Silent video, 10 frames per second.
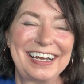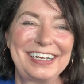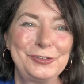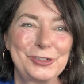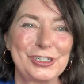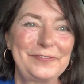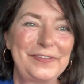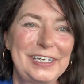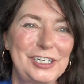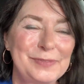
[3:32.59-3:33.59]
usually
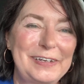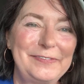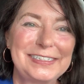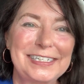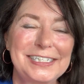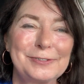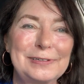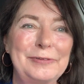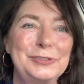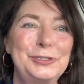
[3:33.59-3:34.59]
finish my visits
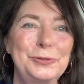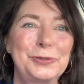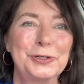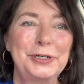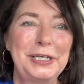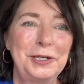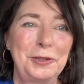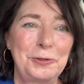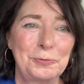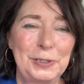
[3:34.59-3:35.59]
around 2:30,
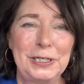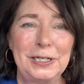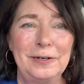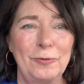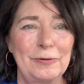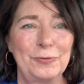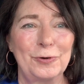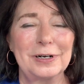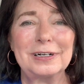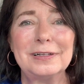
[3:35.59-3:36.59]
3, or
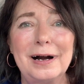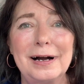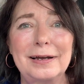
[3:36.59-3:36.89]
4 o'clock,